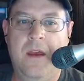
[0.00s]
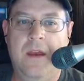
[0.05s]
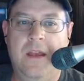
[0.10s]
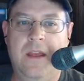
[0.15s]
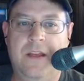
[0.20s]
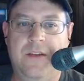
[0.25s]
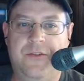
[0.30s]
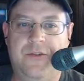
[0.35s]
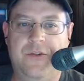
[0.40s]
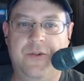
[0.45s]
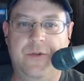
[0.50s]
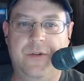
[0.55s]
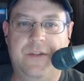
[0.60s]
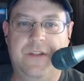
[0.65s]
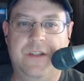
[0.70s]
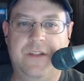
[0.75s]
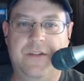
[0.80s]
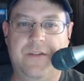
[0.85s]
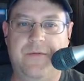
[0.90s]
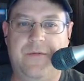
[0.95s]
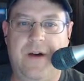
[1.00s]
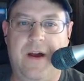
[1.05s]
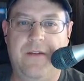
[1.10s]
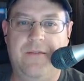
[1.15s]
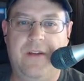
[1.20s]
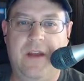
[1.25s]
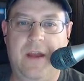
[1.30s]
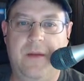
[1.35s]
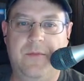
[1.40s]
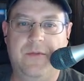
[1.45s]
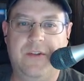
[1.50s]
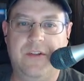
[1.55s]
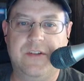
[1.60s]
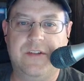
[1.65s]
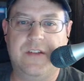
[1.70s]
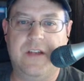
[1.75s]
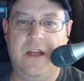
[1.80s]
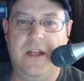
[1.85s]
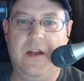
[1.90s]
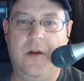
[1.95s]
He has 2 assists in 5 games since
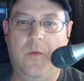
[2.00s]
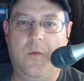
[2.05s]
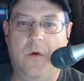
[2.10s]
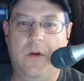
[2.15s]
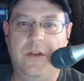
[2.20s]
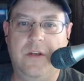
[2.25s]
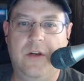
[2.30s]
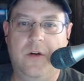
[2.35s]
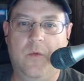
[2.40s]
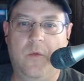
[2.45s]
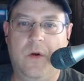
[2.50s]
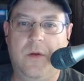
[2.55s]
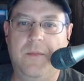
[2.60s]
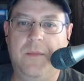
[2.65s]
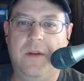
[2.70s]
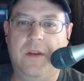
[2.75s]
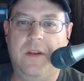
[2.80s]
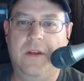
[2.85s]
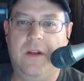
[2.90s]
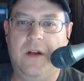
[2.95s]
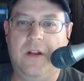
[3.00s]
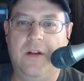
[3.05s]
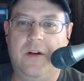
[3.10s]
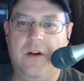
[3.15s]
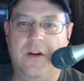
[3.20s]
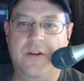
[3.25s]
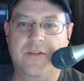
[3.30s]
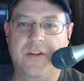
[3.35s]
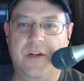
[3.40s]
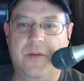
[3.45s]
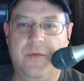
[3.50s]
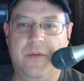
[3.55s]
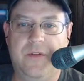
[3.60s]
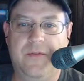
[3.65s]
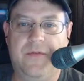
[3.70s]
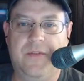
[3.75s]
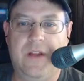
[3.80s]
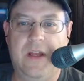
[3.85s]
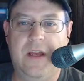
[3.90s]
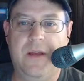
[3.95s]
signing a 1-year, $1 million contract with the
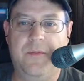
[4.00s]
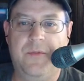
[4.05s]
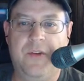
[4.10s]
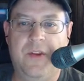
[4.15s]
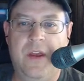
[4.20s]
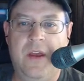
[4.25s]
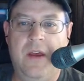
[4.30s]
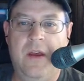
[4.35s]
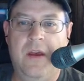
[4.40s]
Flames